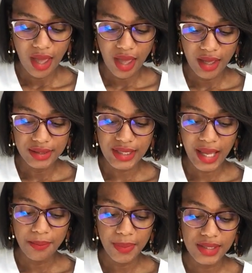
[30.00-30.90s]
and
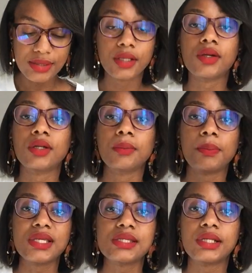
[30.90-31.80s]
I'm
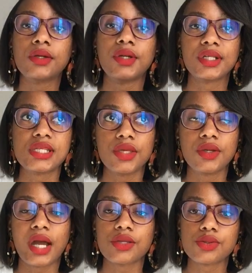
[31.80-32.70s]
basically gonna take
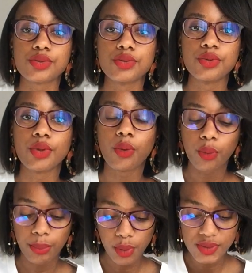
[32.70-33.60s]
you guys through the
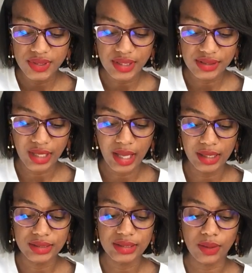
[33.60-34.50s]
whole process
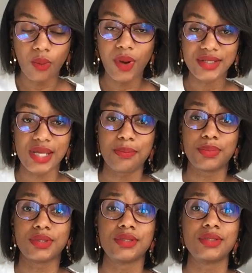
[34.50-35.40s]
and what
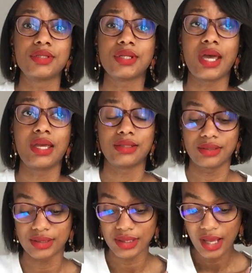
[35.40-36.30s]
happened
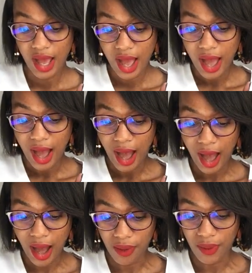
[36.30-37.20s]
and
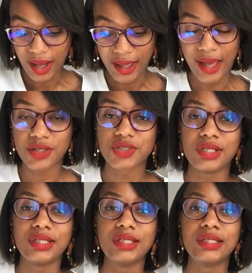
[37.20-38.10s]
how I
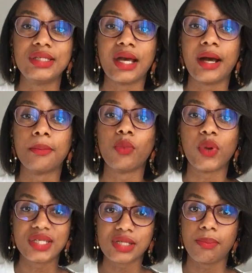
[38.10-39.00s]
actually
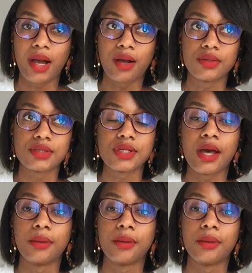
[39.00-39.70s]
went about